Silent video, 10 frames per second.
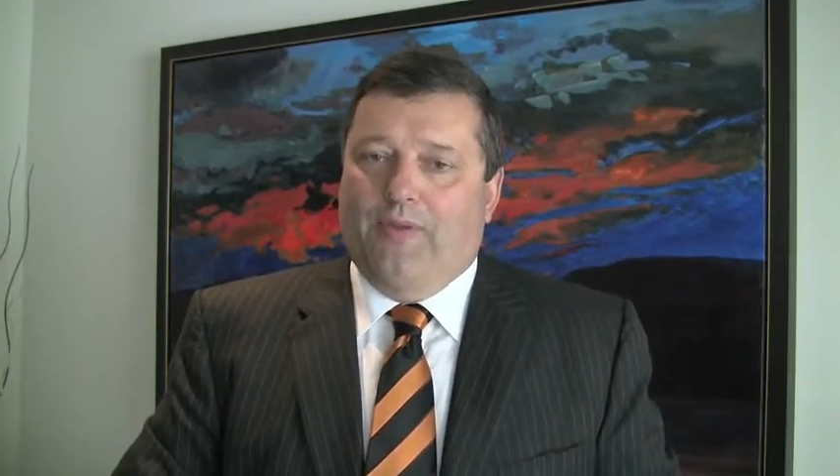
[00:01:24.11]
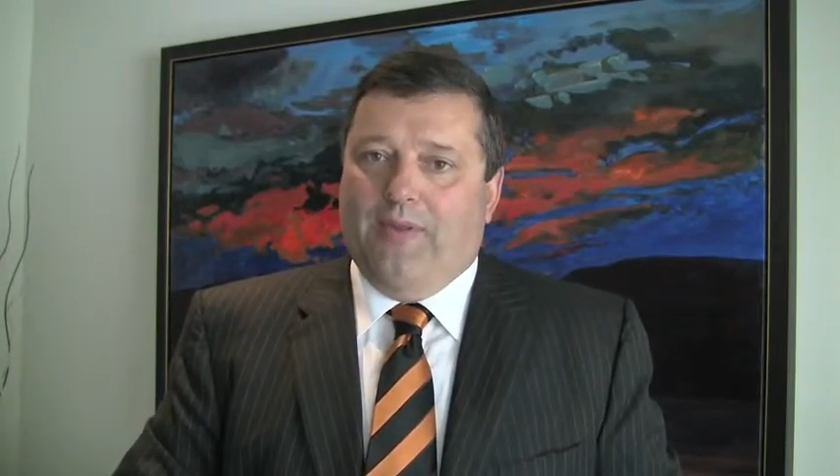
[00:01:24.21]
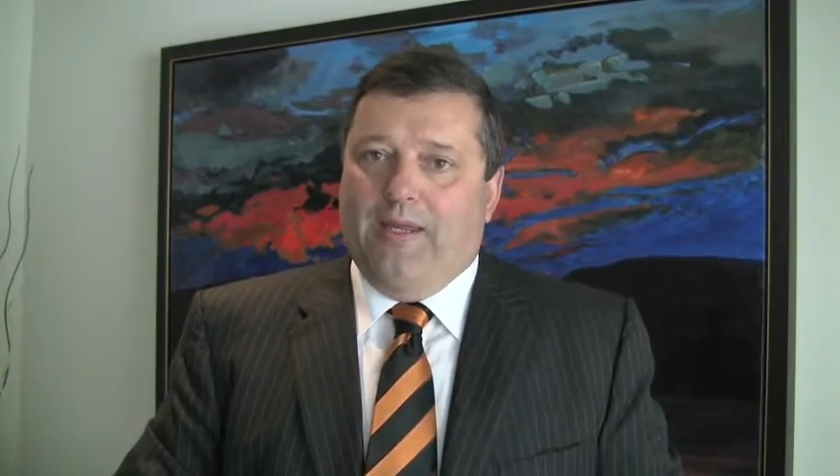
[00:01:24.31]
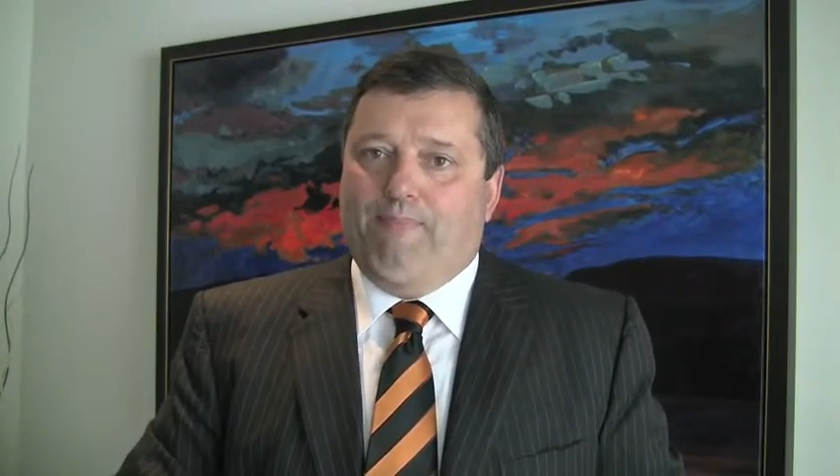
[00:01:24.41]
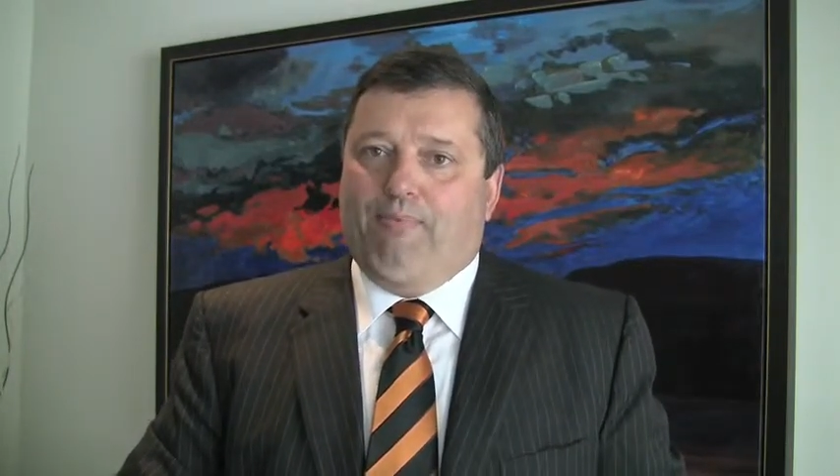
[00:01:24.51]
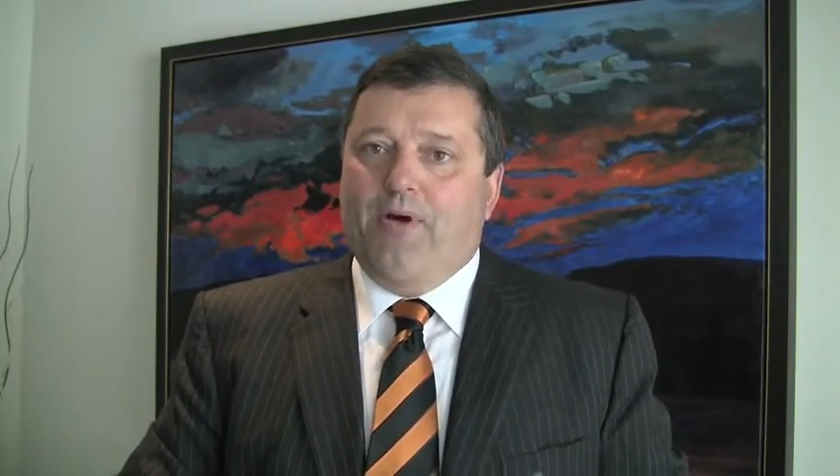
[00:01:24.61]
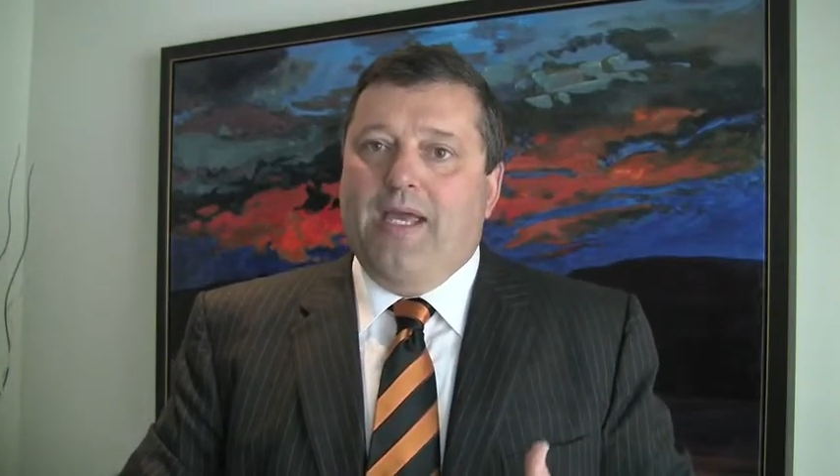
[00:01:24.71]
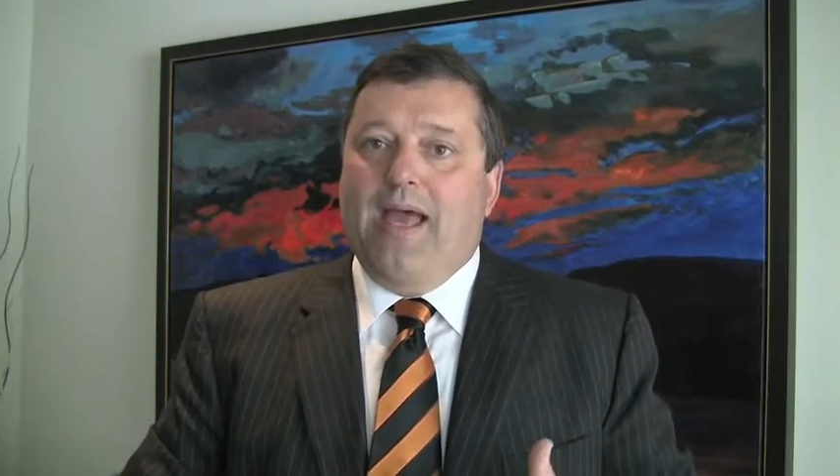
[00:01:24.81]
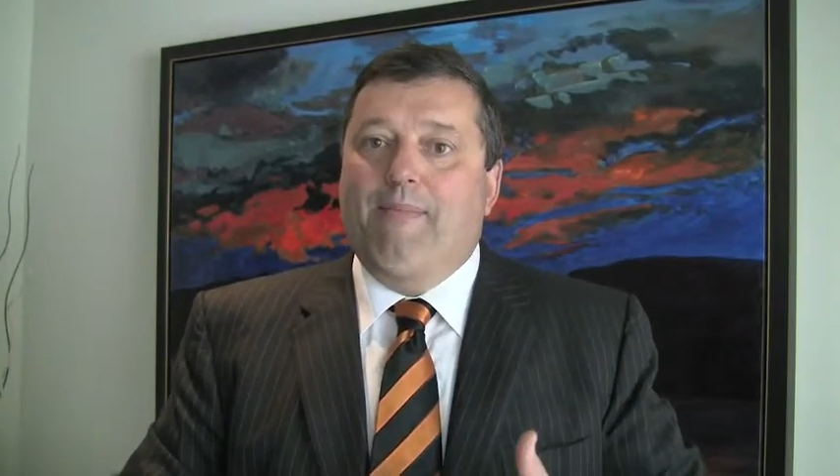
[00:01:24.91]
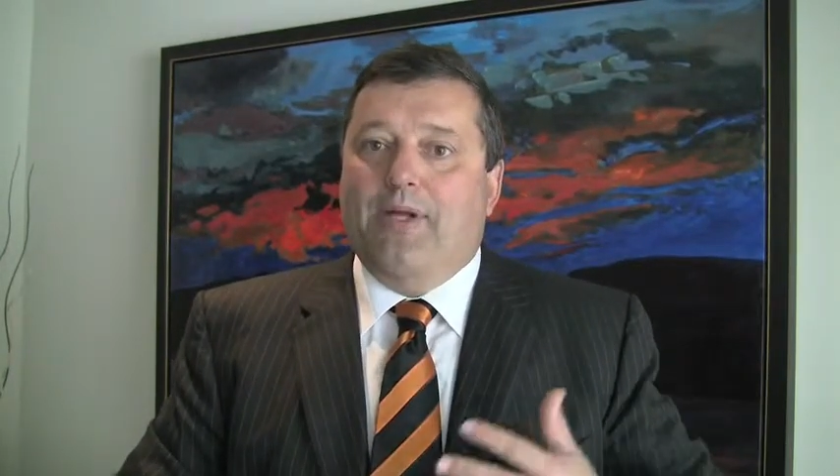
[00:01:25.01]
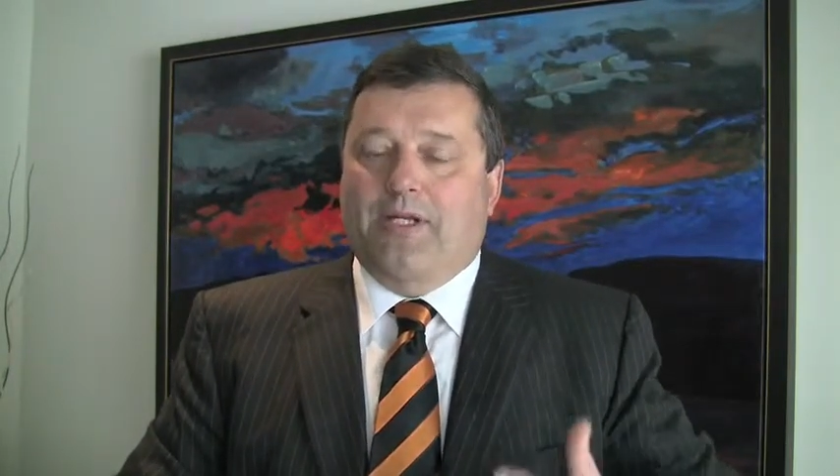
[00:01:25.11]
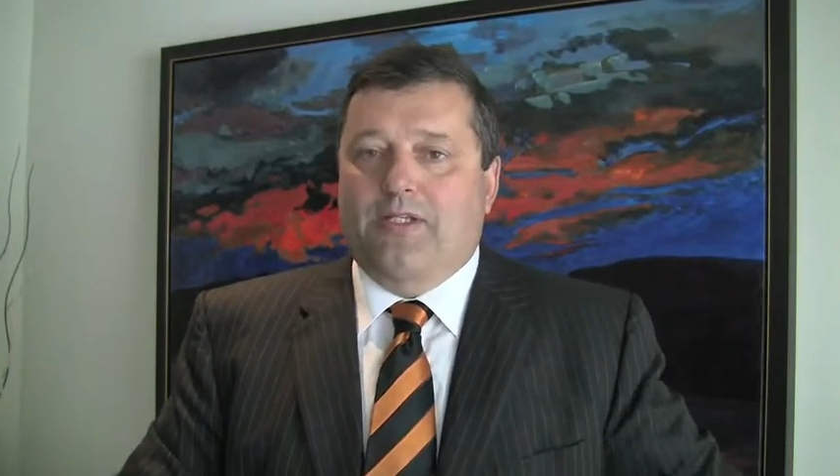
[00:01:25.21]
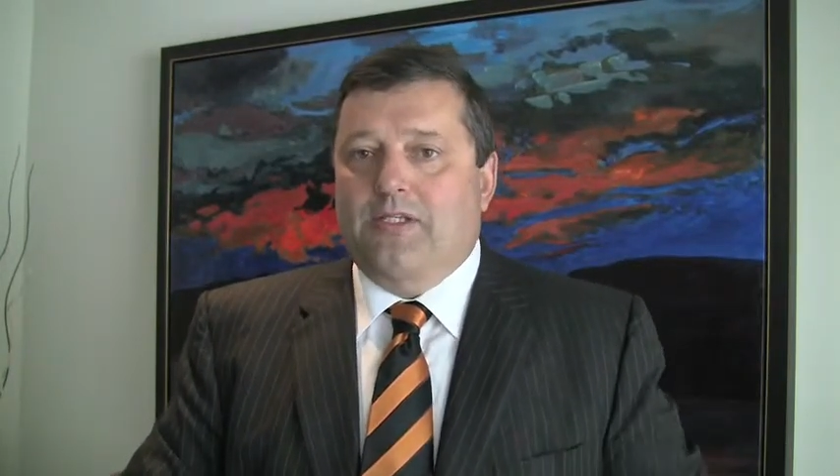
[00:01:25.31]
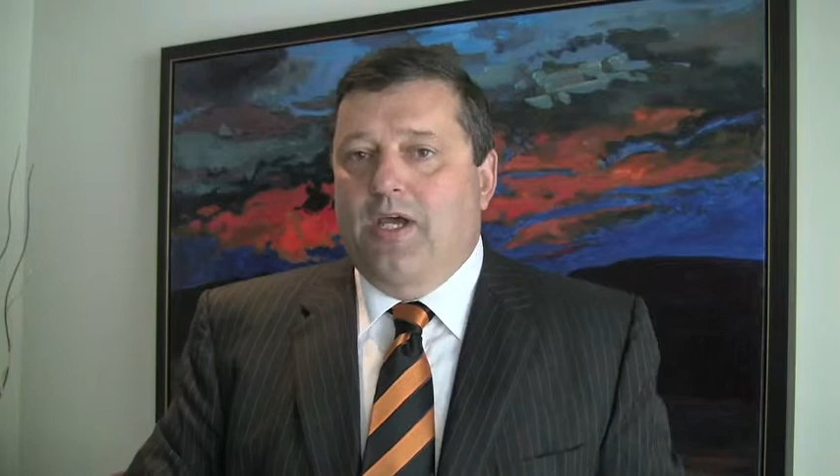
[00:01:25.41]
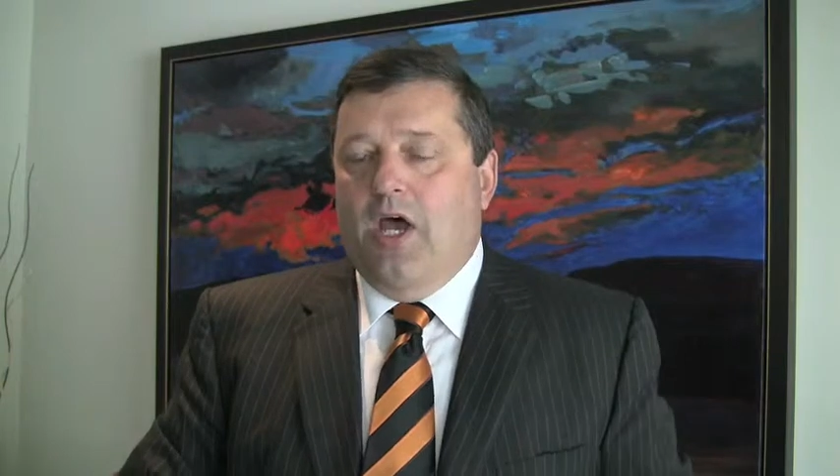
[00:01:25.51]
the
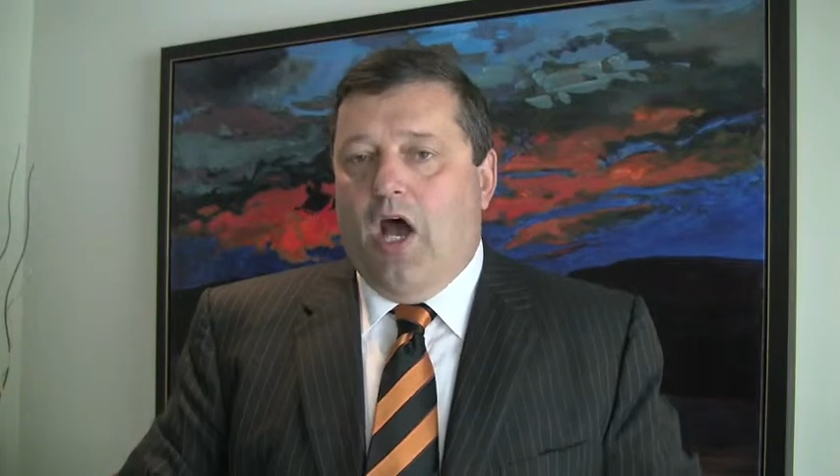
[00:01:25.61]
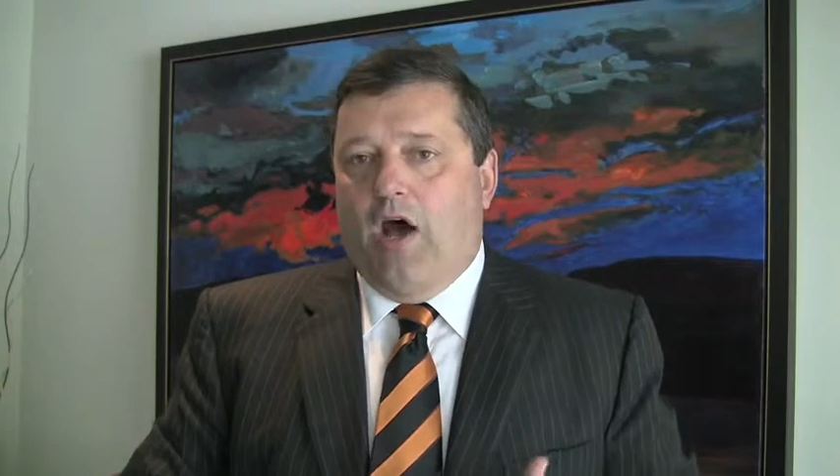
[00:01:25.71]
preeminence